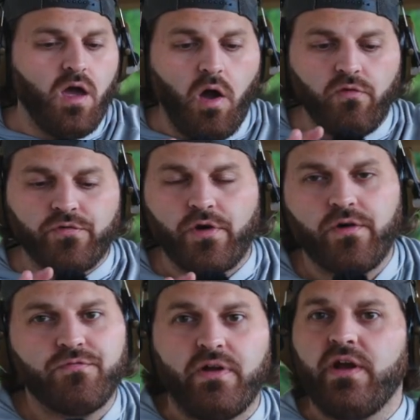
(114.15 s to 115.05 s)

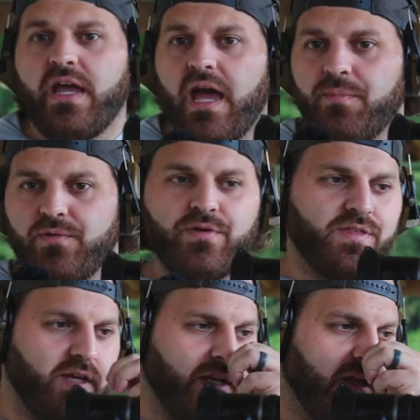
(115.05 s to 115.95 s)
Overall, very happy with
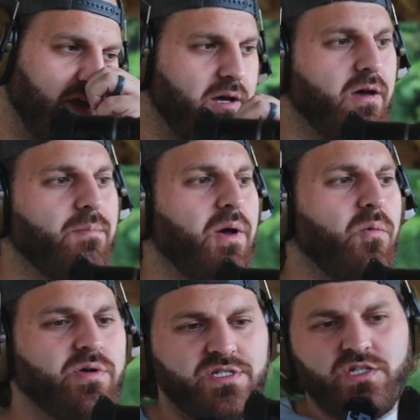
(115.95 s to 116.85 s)
it. I
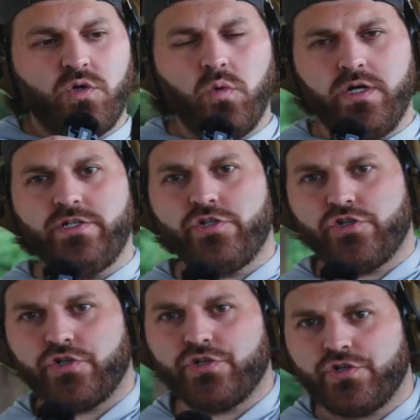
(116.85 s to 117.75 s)
wasn't quite
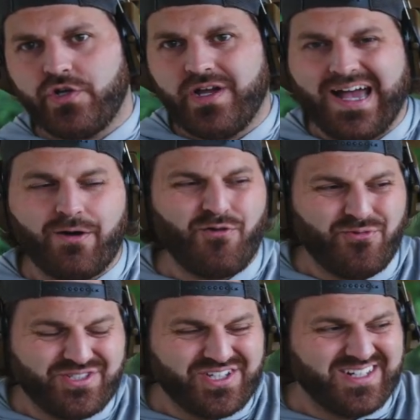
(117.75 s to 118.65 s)
sure how I
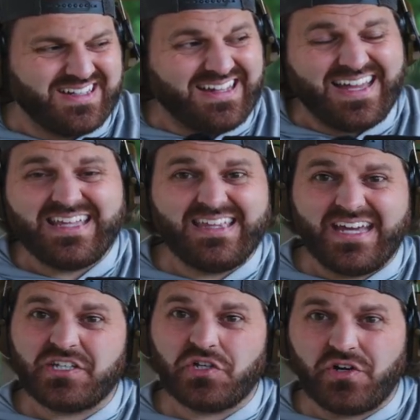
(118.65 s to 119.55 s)
was gonna like the
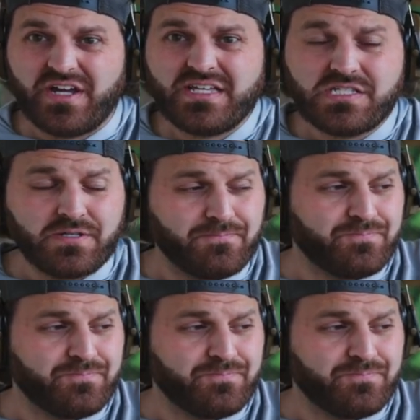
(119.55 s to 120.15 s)
XRS.